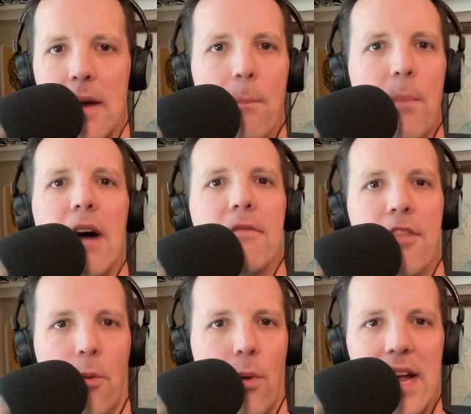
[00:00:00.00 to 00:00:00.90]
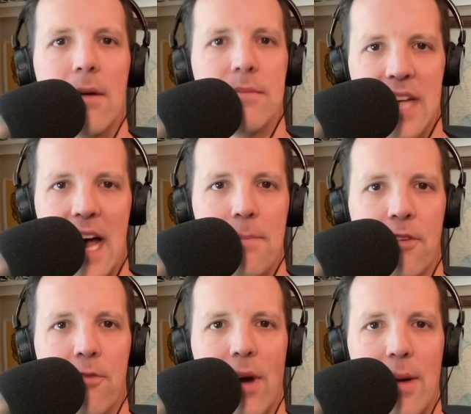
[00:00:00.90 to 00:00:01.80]
above-the-rim type
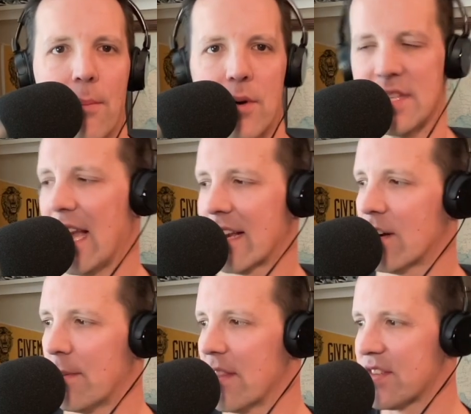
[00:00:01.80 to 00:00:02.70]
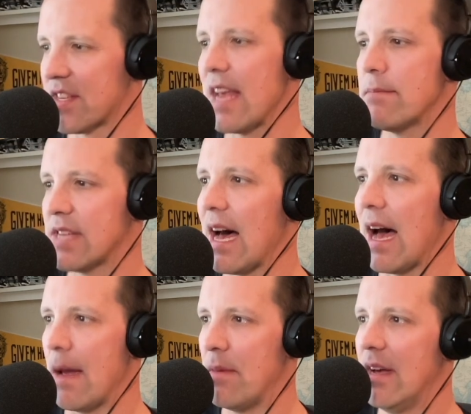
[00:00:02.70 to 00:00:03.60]
of rim protector, but at the same
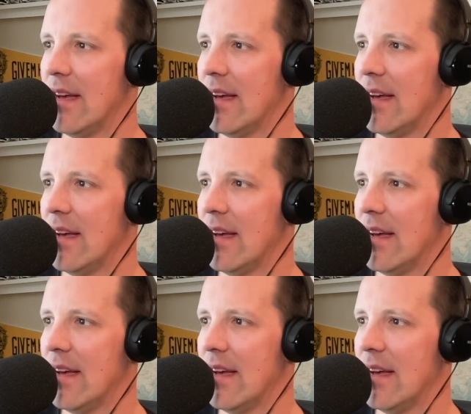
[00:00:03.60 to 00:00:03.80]
time,